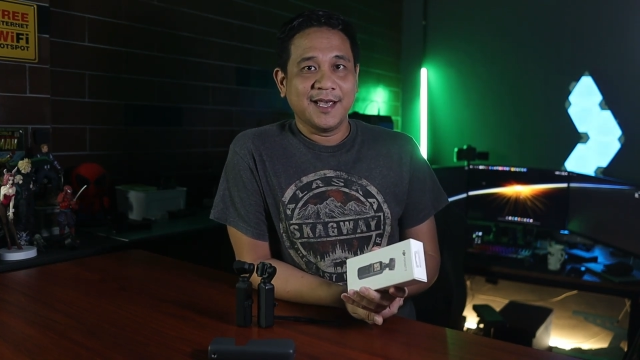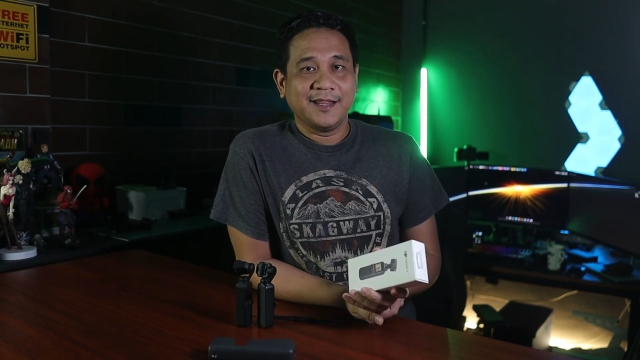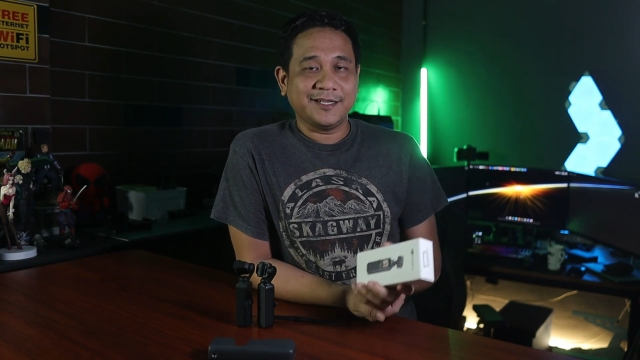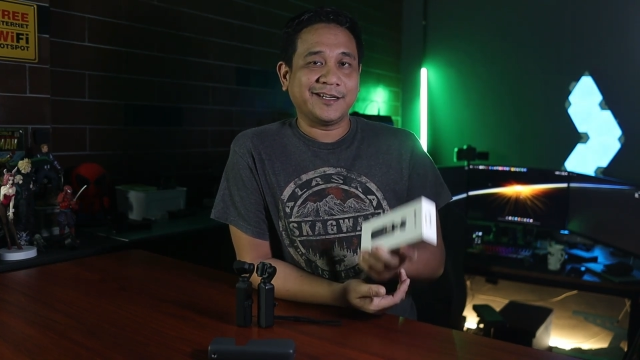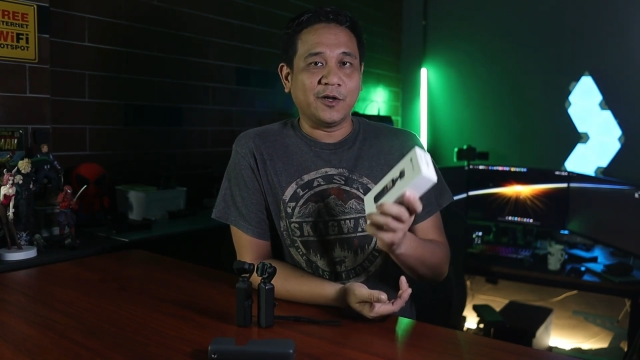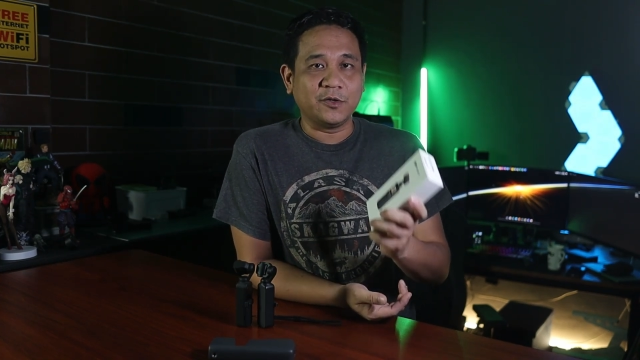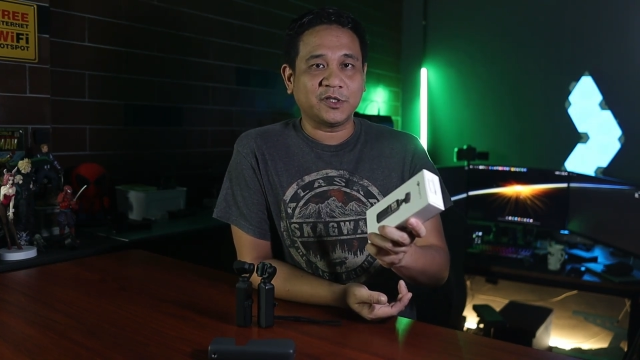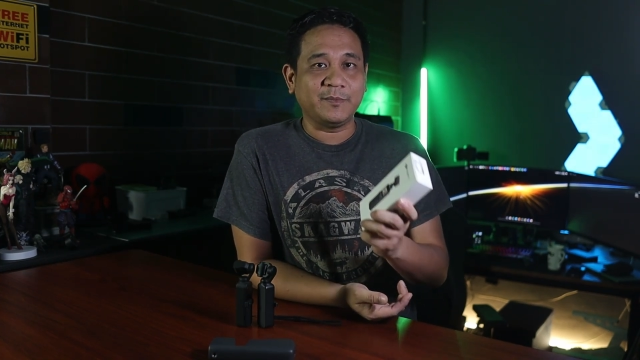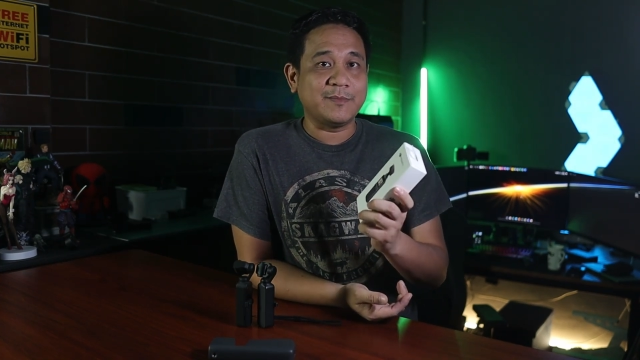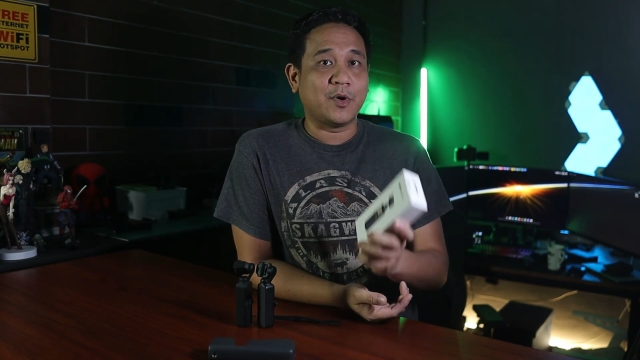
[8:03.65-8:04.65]
This can
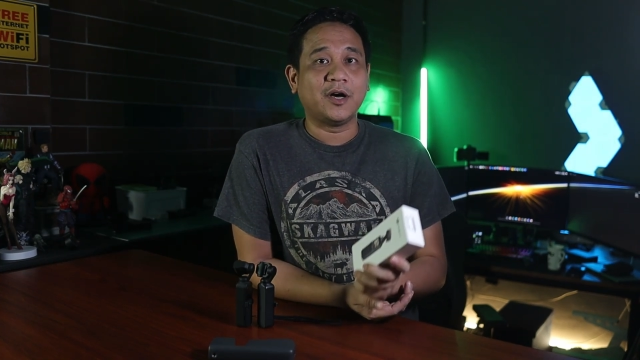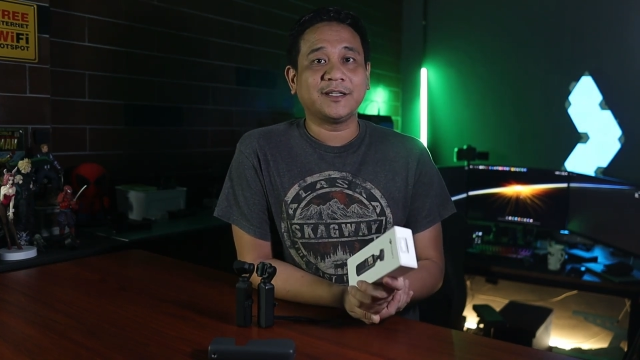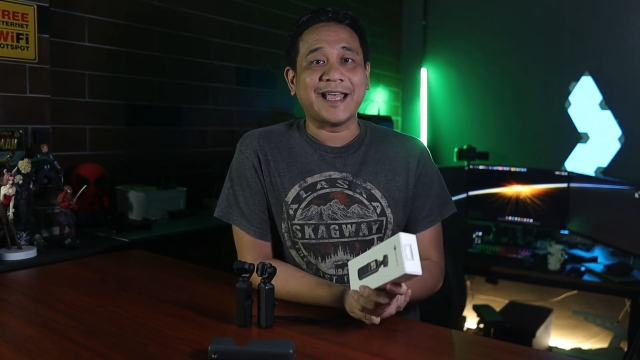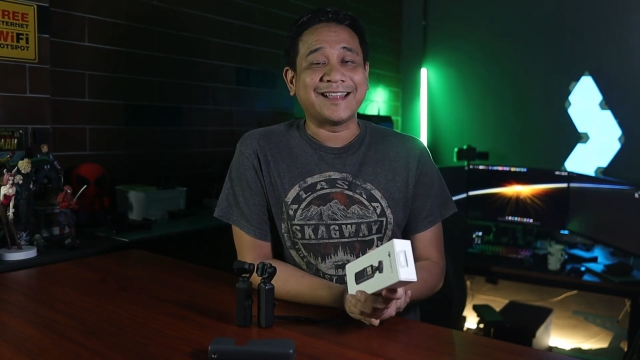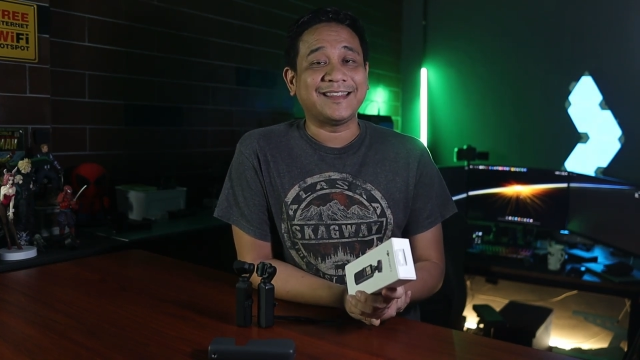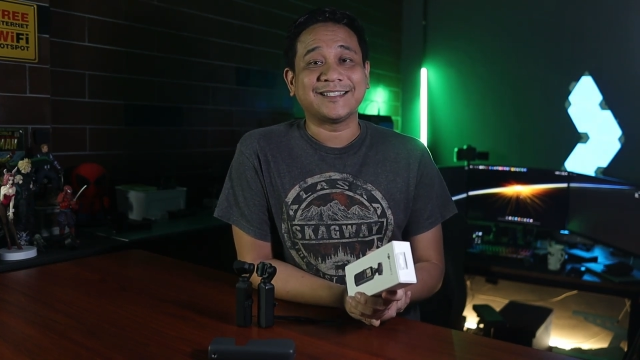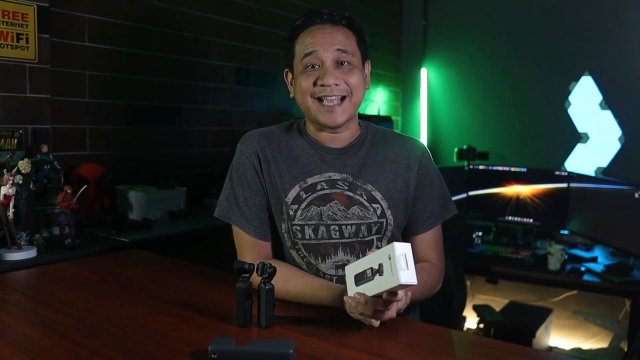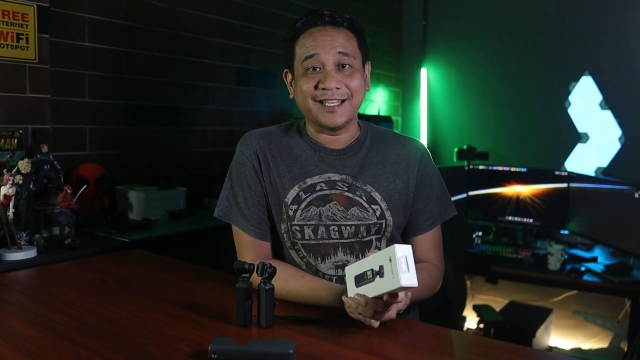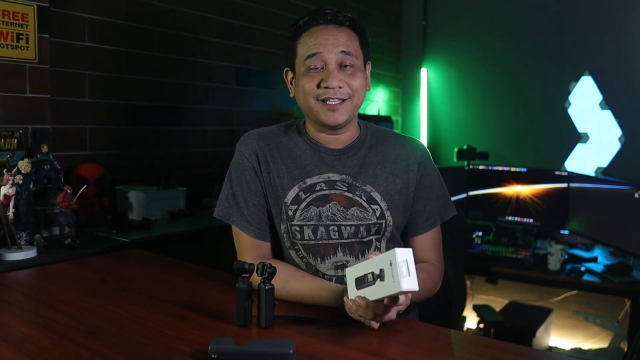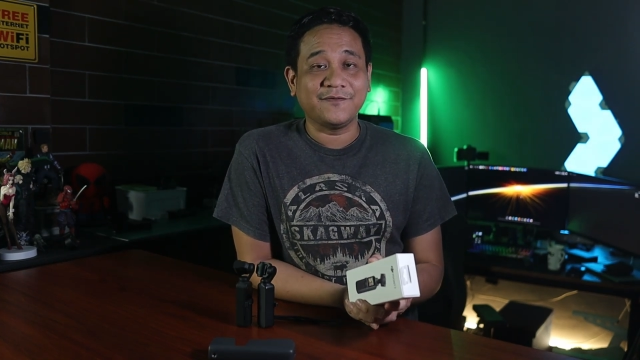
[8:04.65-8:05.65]
also be bought at
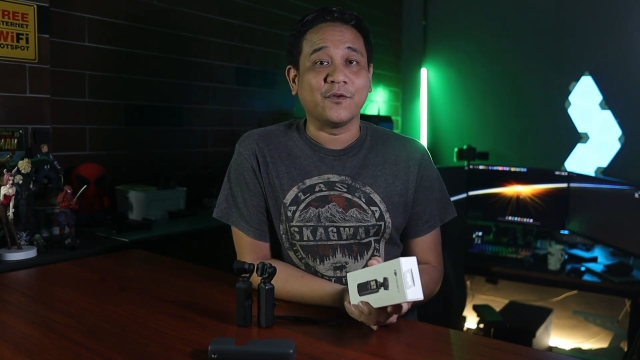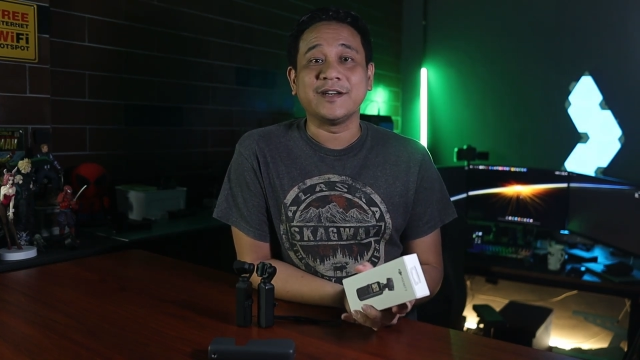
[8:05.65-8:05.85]
Lazada for